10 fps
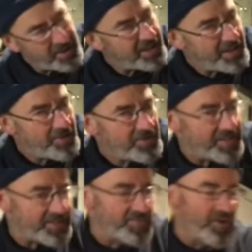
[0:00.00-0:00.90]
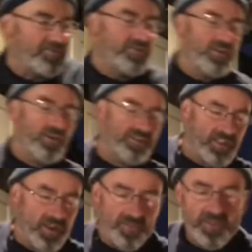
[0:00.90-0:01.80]
to use this mower for a long
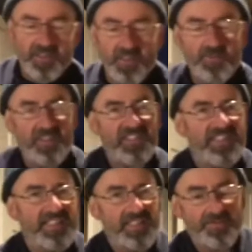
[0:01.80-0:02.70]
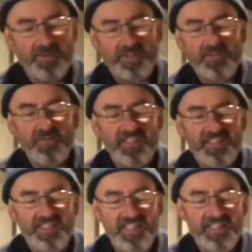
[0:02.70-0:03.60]
time, so you don't want it
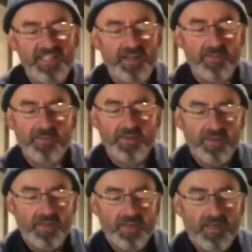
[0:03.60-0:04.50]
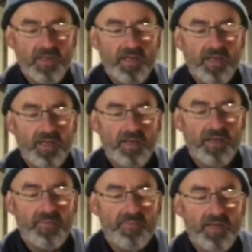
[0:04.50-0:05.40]
seizing up,
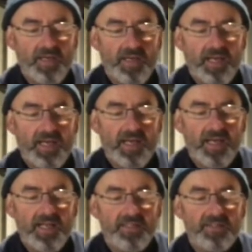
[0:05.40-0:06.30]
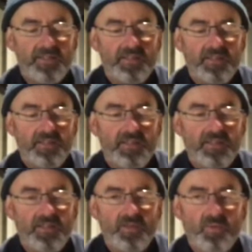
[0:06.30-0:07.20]
and
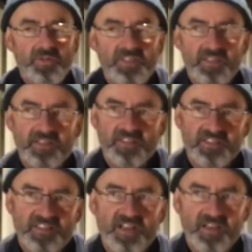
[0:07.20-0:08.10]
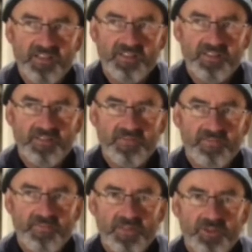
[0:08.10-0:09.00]
you want it to start
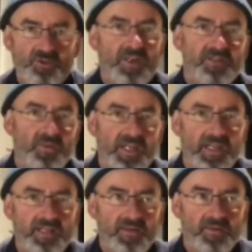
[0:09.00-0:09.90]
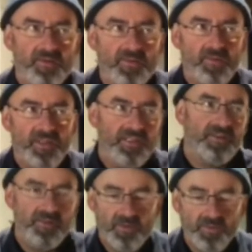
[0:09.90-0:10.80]
straight away when you
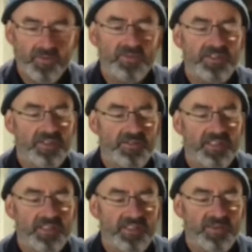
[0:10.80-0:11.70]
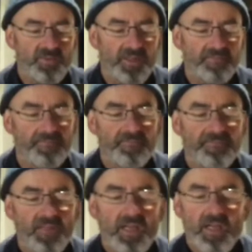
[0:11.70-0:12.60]
want to use it in the spring.
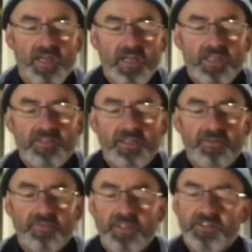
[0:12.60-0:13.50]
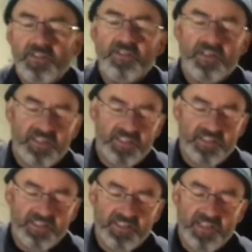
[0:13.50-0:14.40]
So it's a good idea
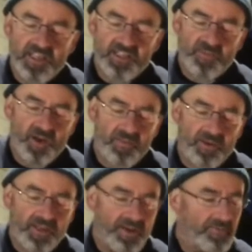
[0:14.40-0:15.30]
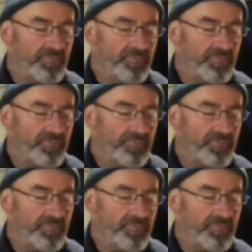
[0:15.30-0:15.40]
to take your spark plug out